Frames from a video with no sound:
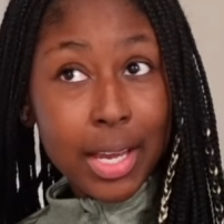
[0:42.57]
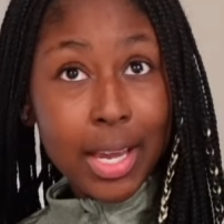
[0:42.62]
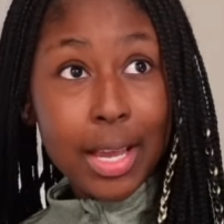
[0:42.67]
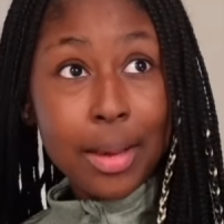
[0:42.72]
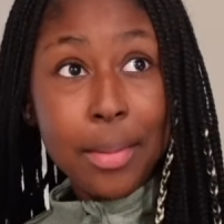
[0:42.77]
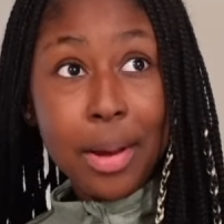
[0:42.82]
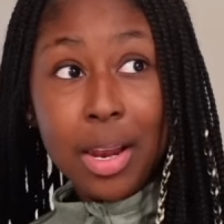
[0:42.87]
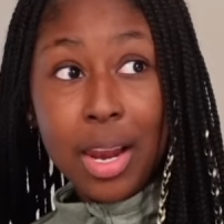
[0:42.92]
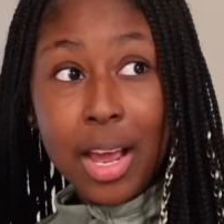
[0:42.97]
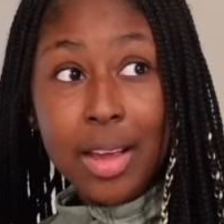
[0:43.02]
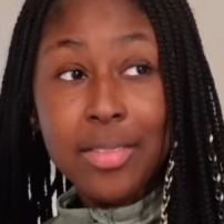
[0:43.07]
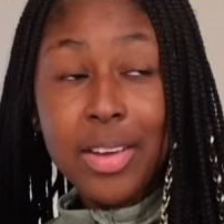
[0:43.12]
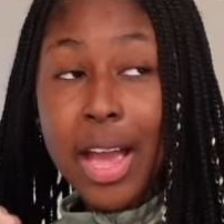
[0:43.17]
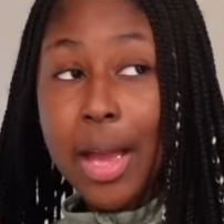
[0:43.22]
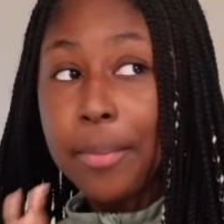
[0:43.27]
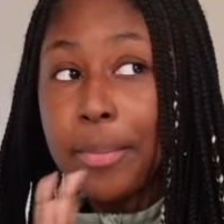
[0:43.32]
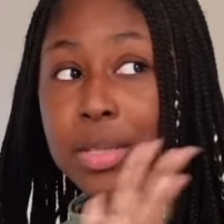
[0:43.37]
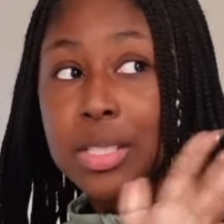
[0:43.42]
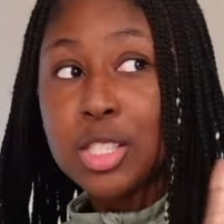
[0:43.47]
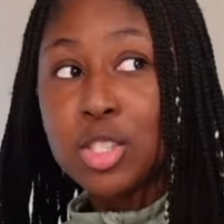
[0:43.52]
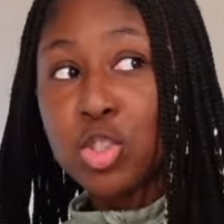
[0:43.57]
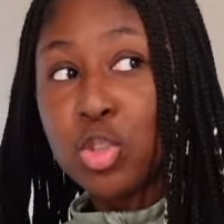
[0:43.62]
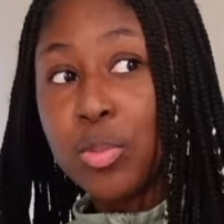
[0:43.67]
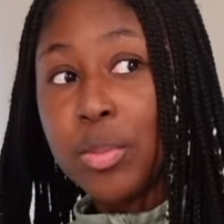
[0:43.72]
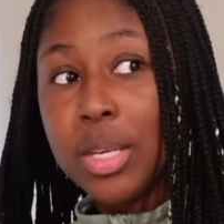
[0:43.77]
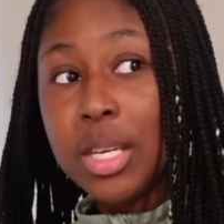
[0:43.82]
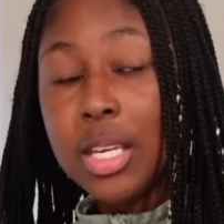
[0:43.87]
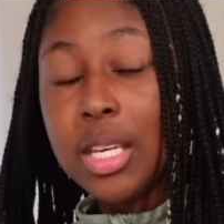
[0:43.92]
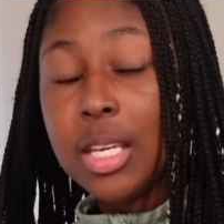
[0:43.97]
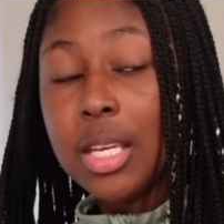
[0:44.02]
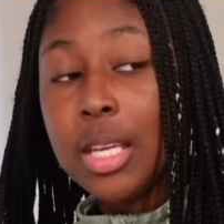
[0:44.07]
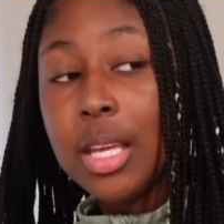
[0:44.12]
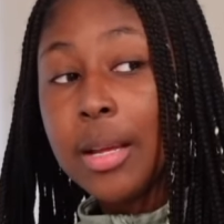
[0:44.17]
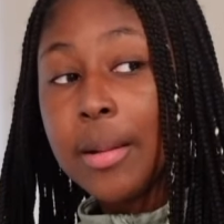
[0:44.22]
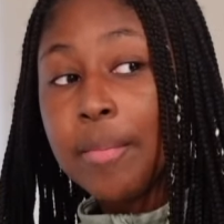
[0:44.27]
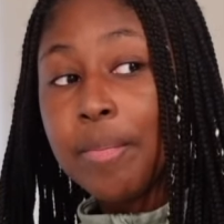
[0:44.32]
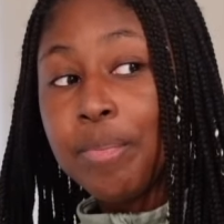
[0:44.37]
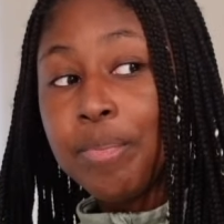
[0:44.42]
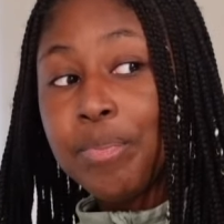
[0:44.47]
and my life happens to be